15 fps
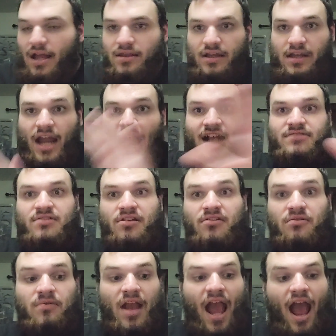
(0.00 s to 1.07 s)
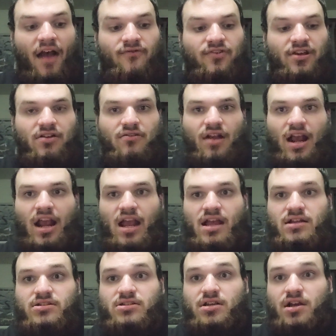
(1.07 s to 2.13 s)
The next figure we have here
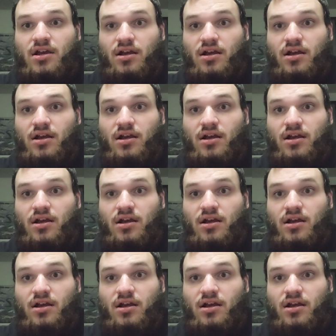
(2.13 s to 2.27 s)
is